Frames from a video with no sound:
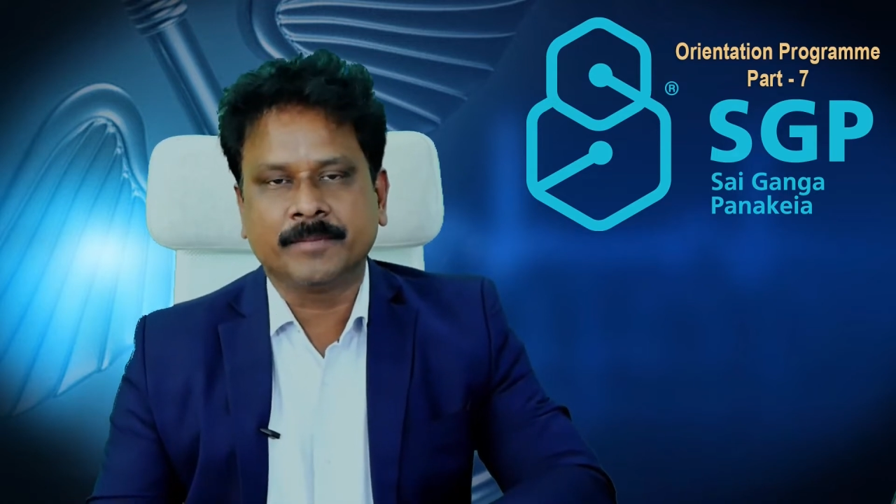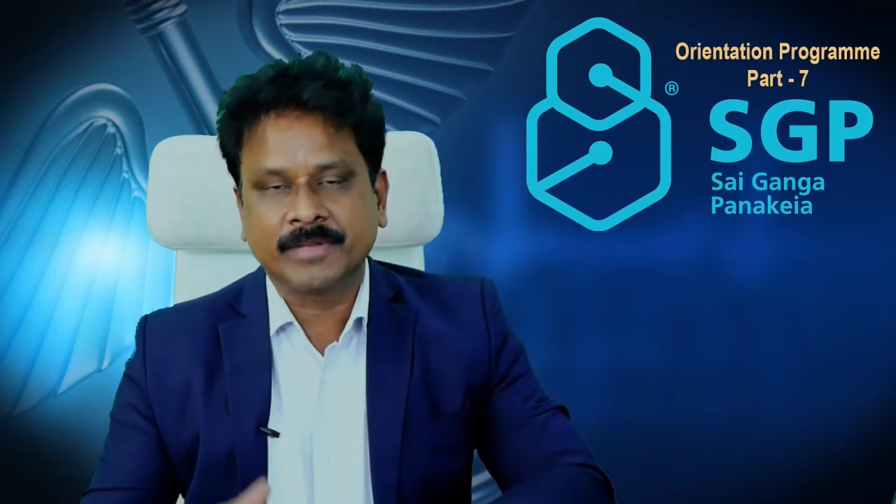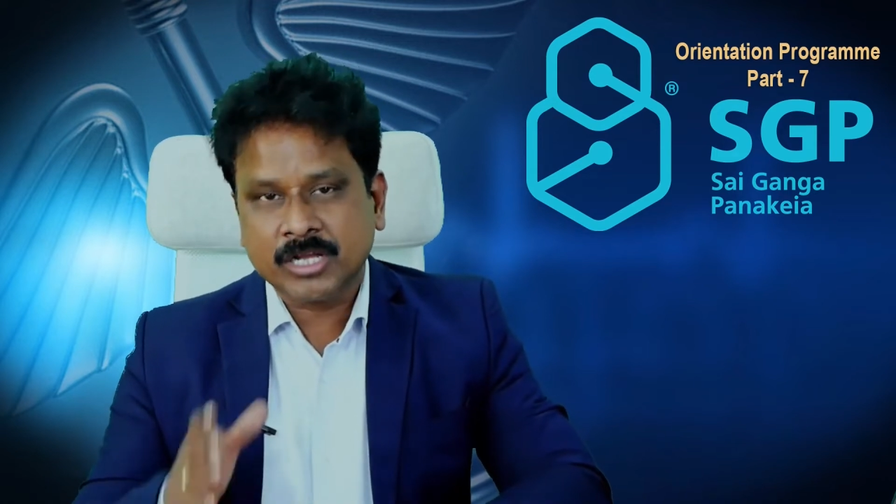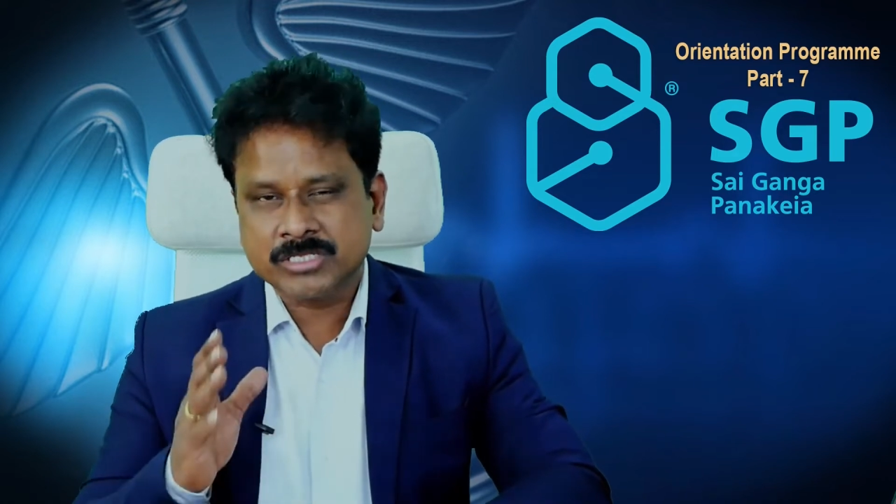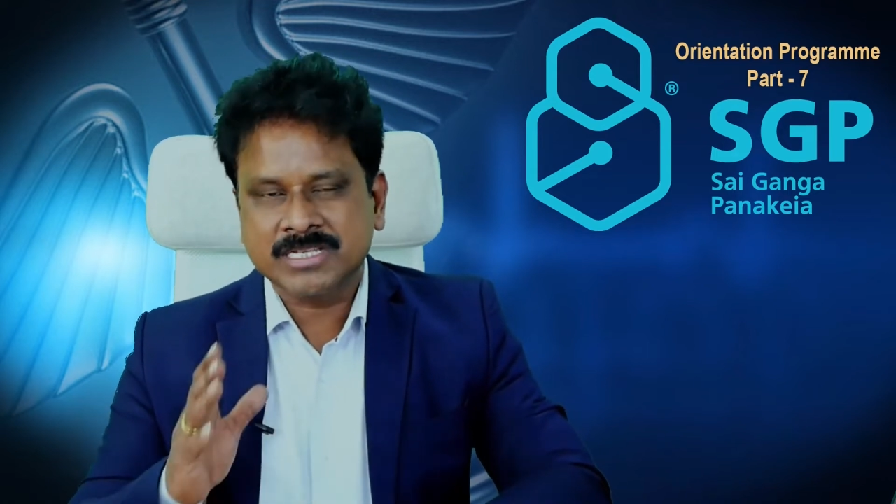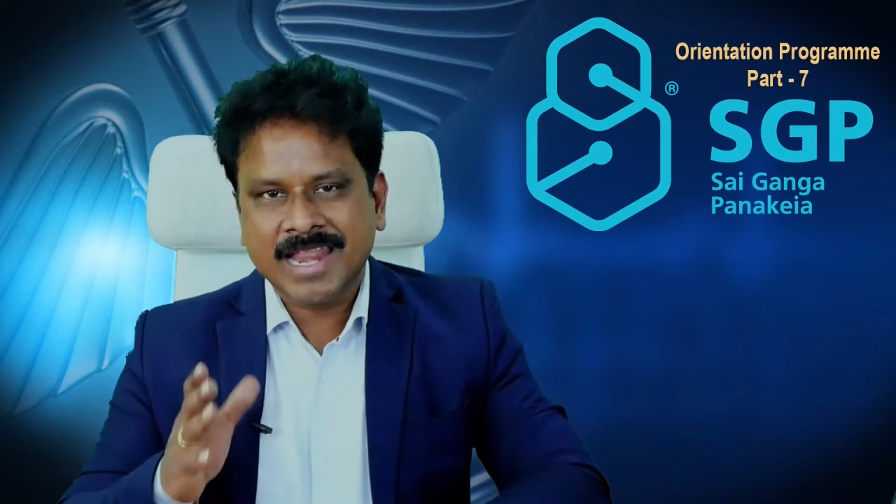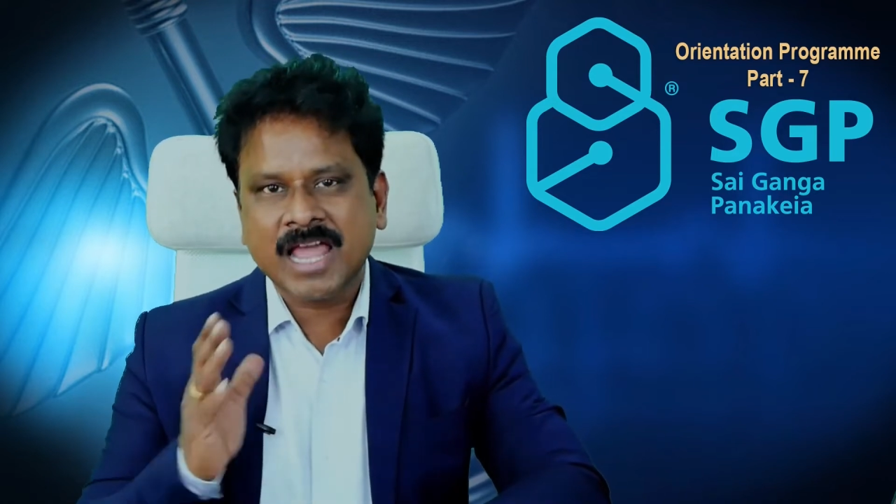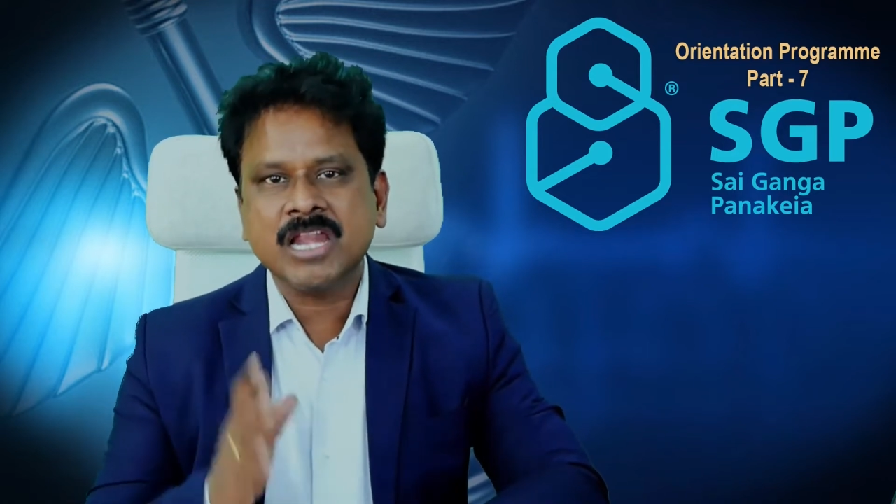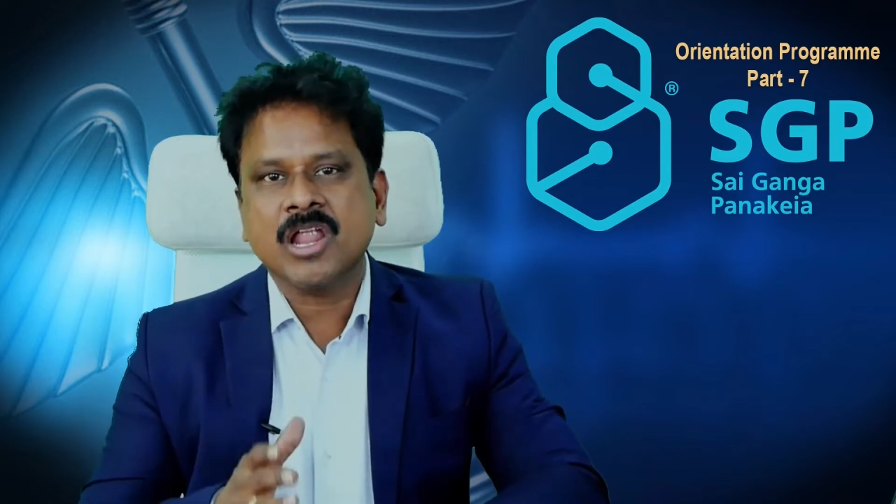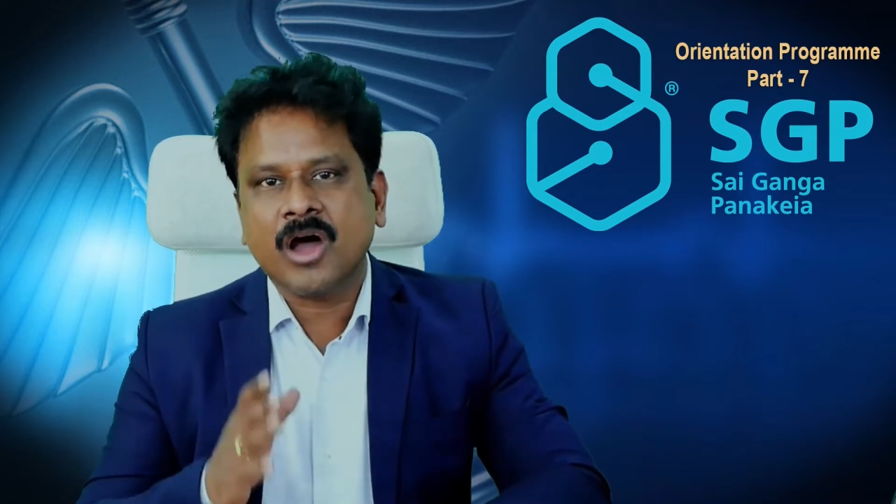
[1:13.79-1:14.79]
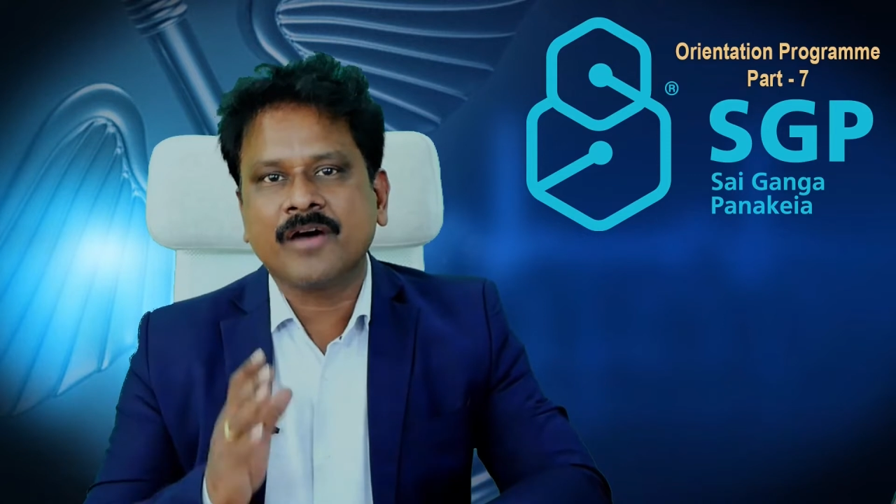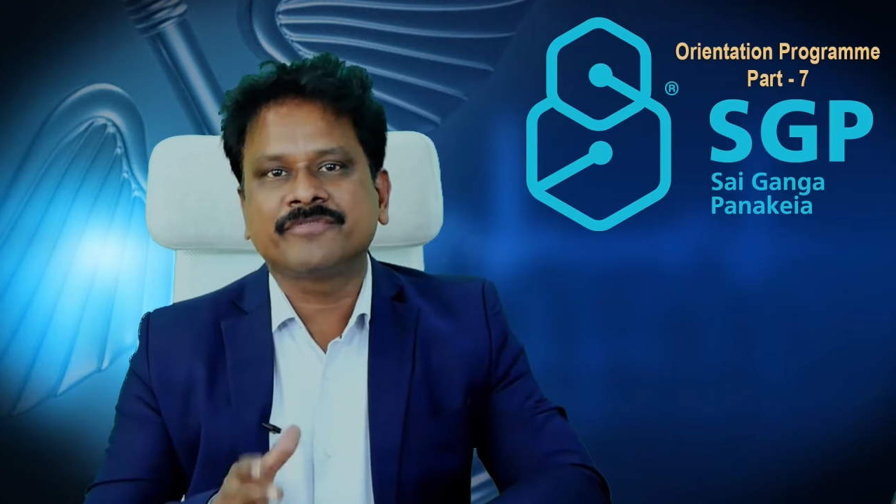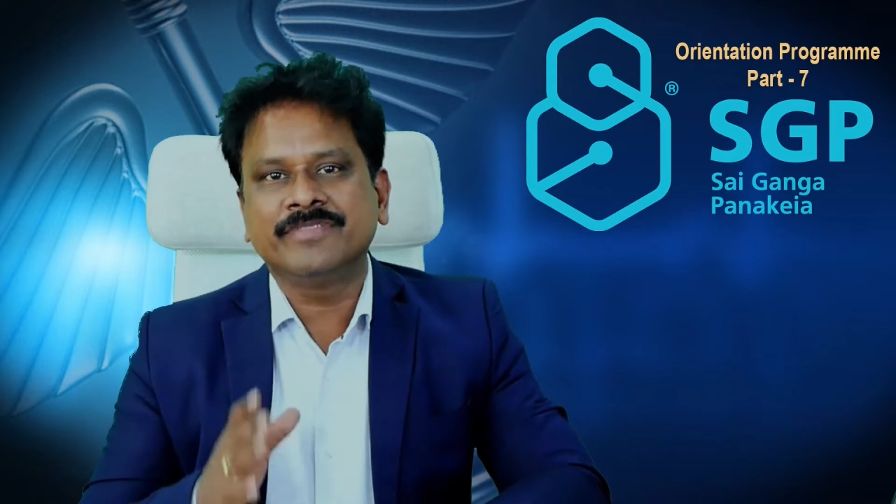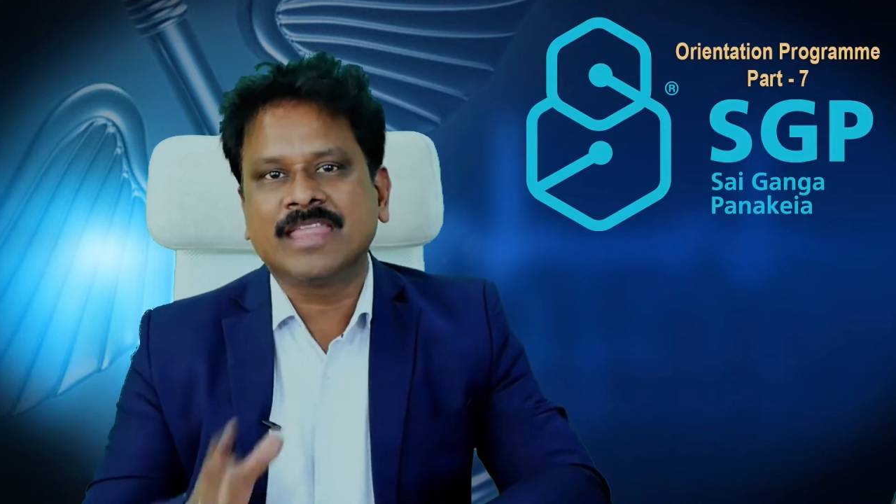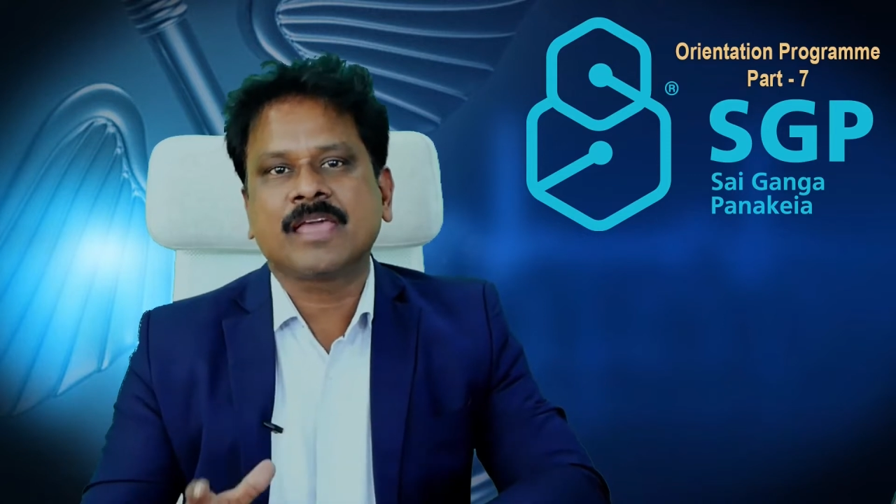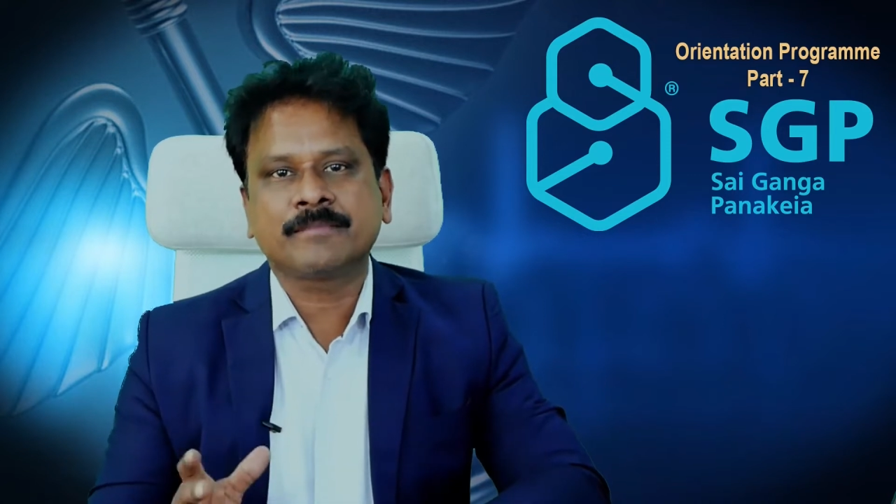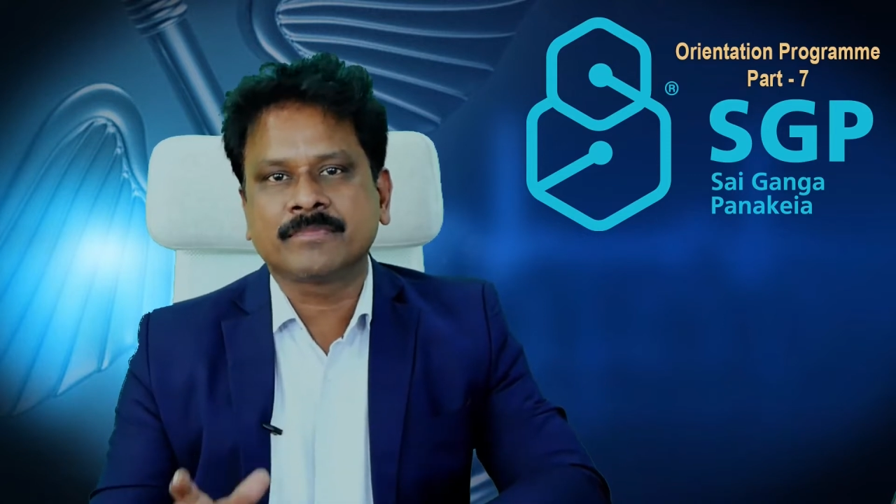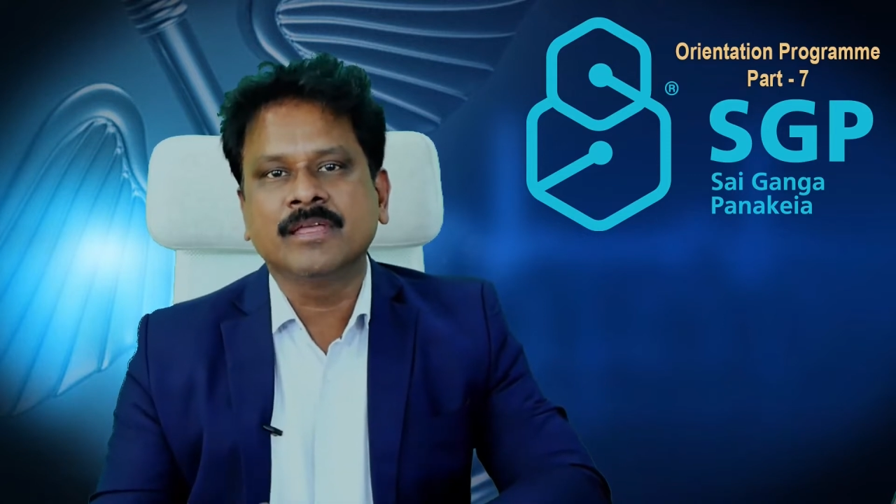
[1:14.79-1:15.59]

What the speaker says: because none of them